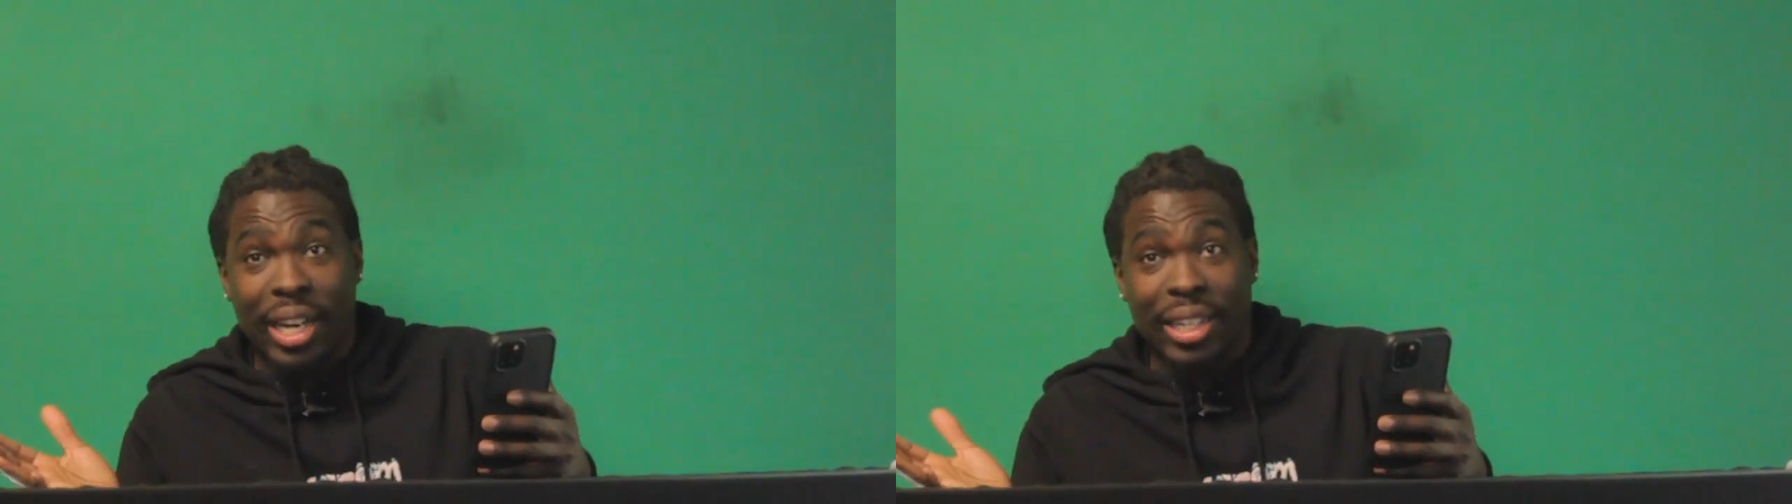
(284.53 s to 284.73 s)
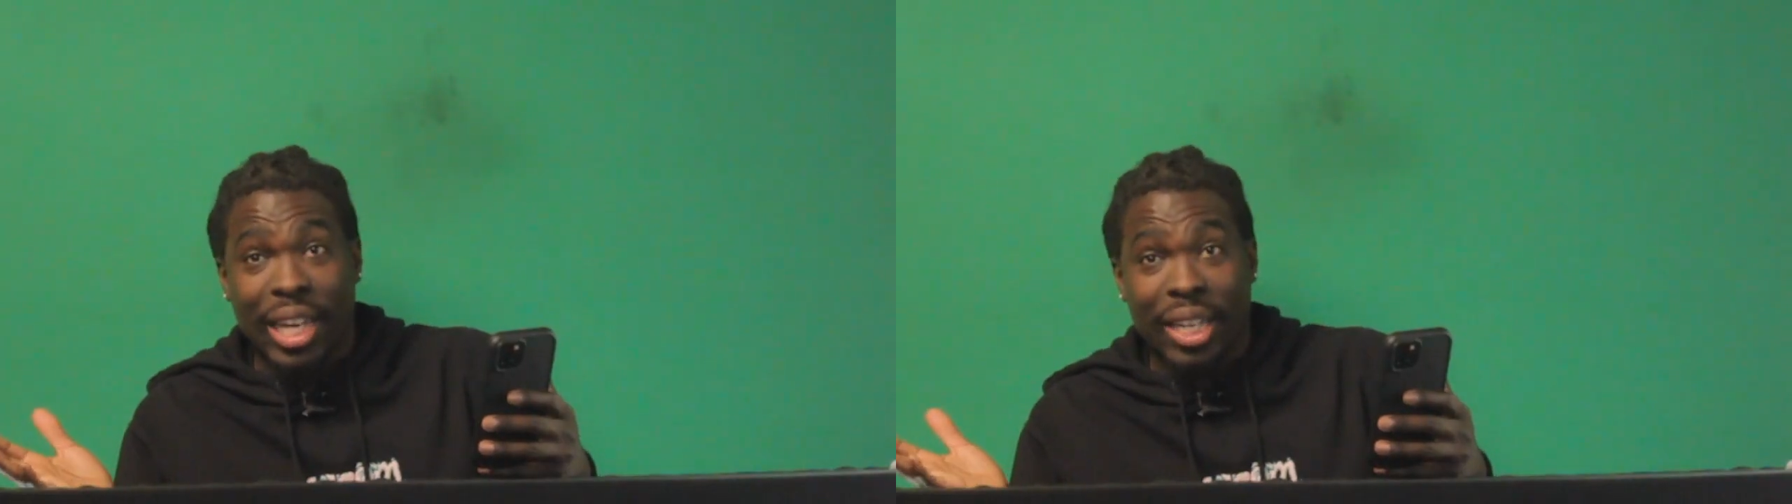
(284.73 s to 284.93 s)

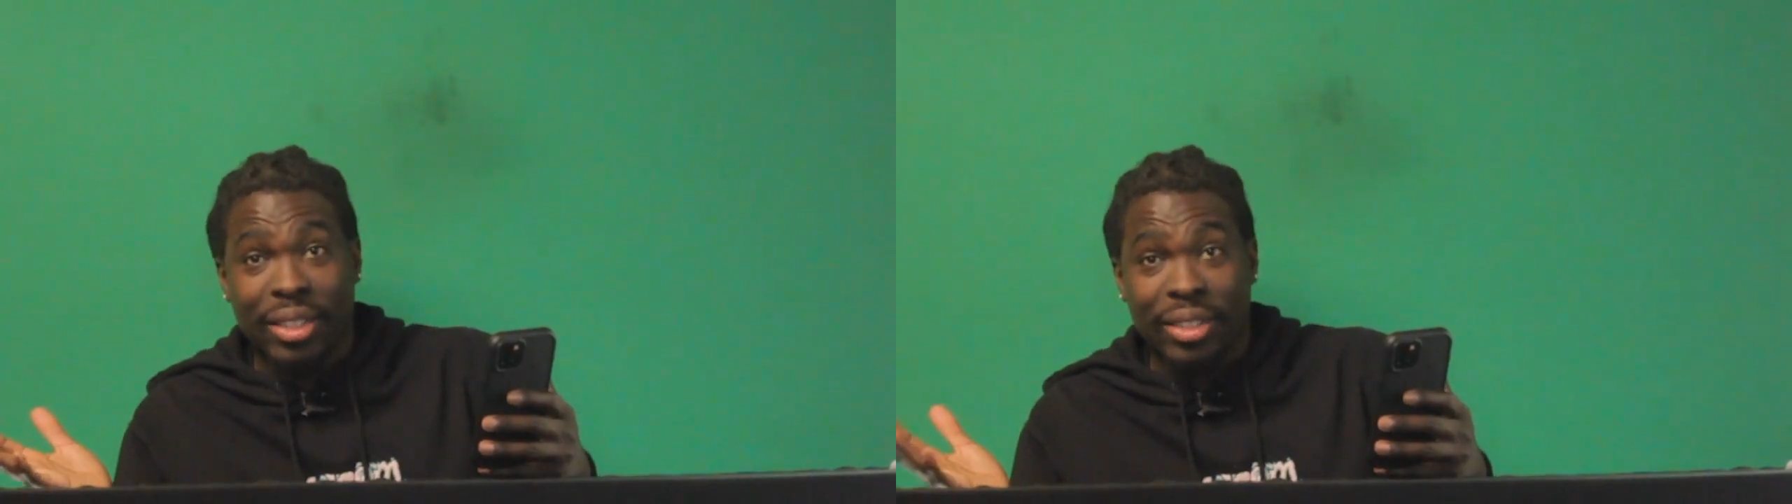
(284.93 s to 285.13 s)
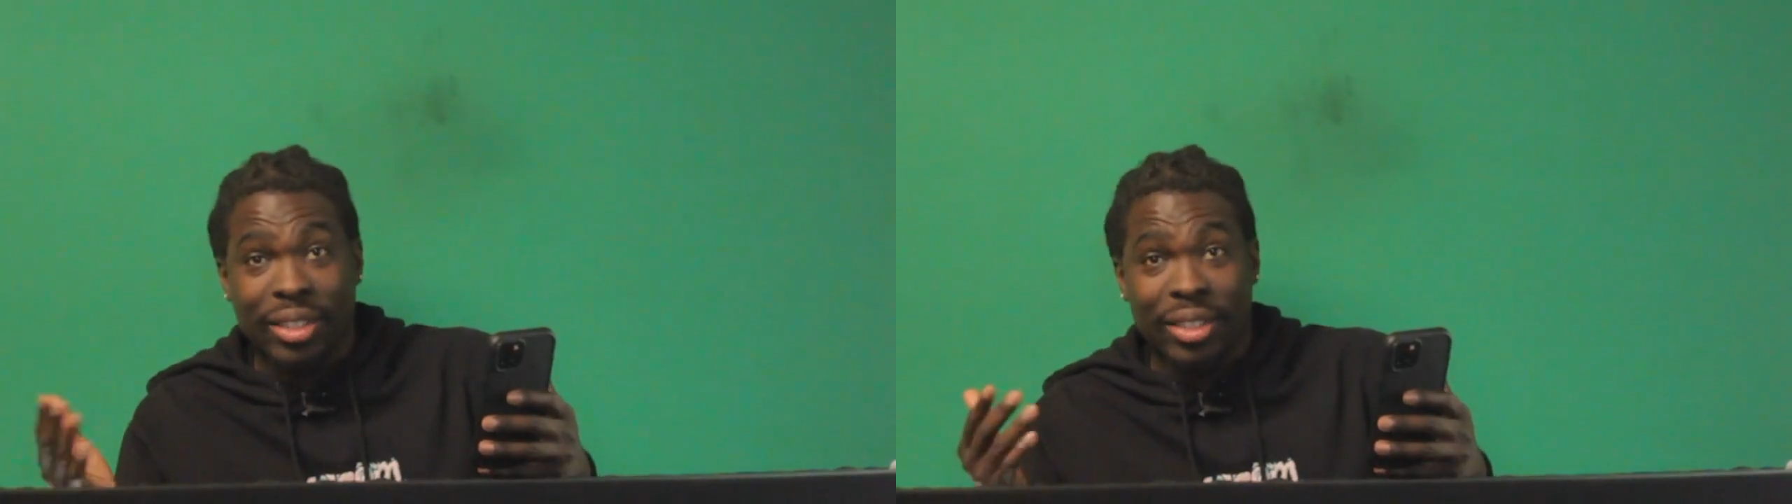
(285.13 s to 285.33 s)
I,
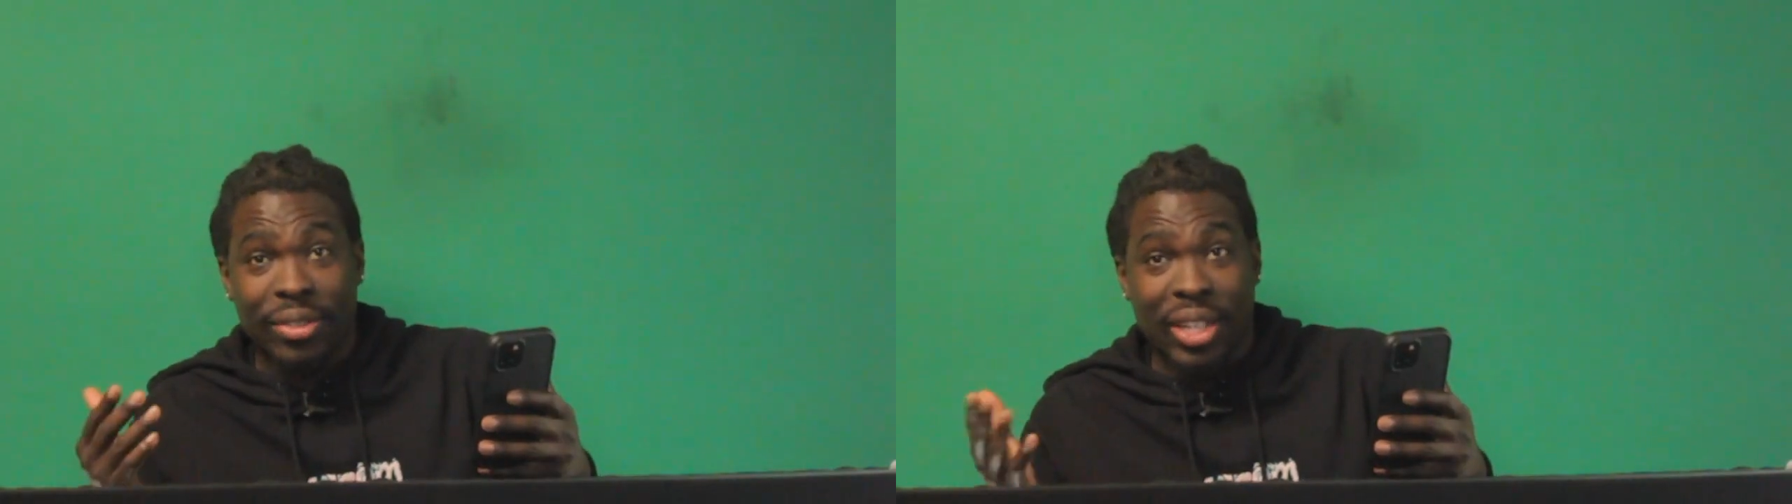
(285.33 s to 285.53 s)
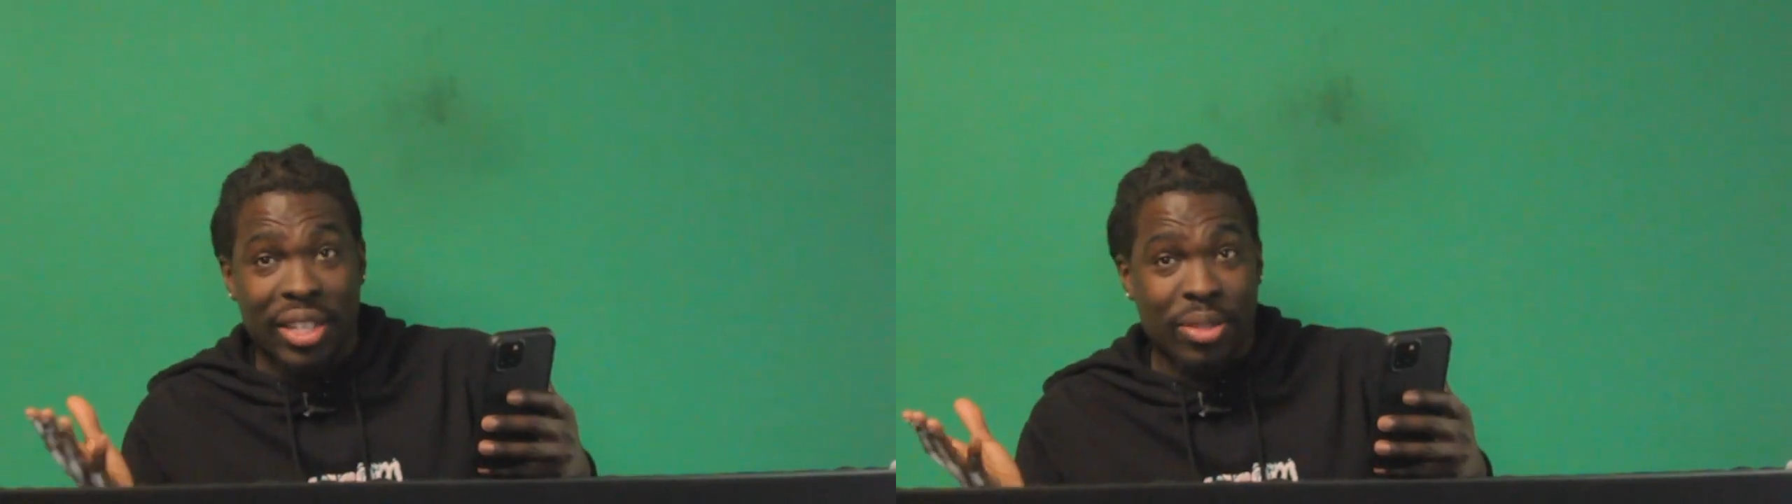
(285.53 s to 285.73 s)

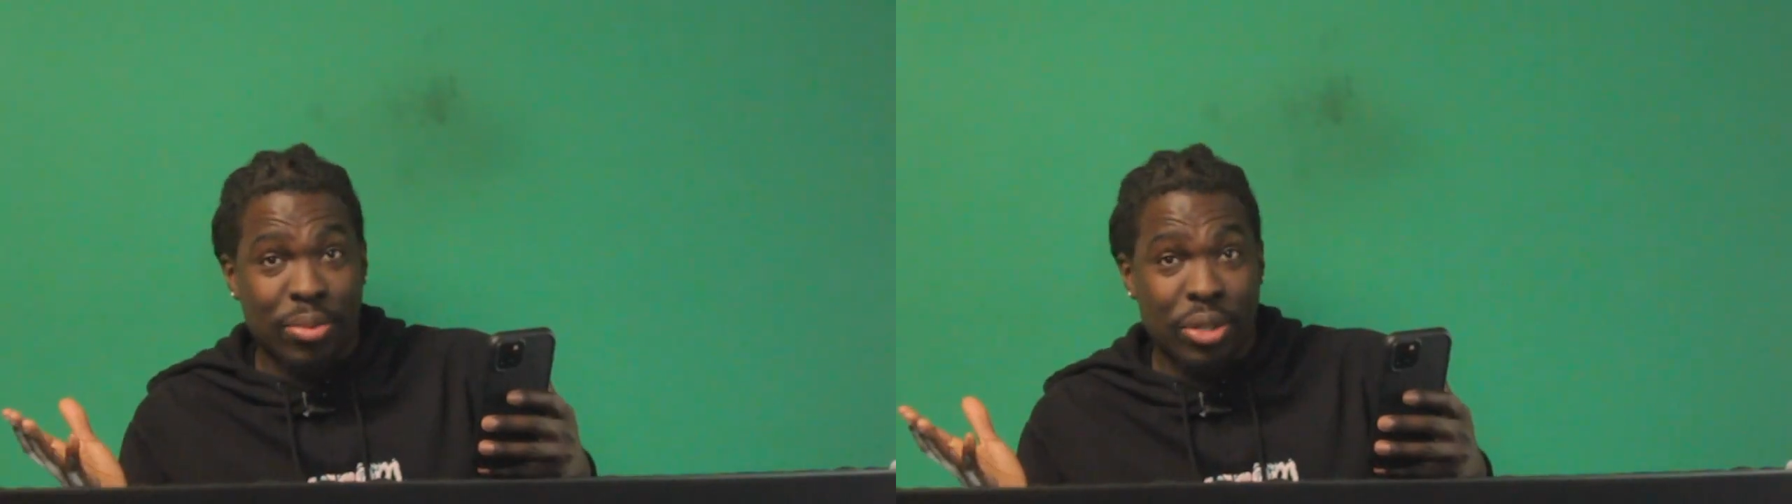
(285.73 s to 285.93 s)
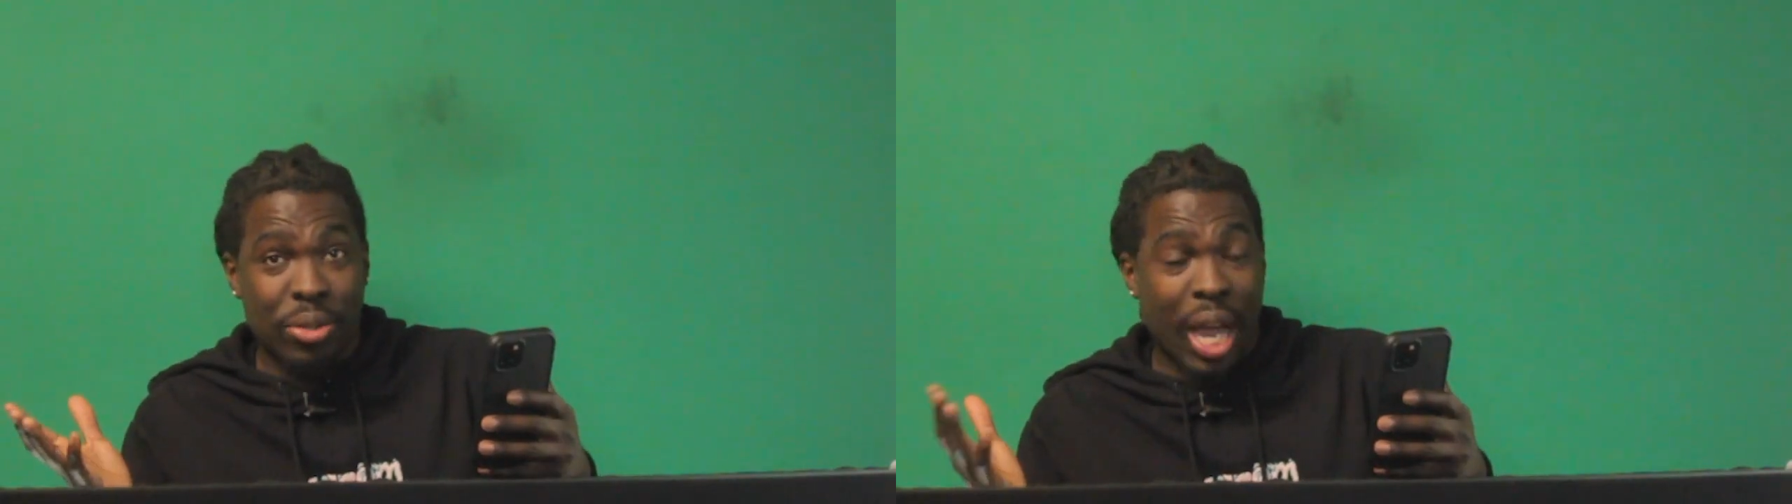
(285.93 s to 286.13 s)
that's some new.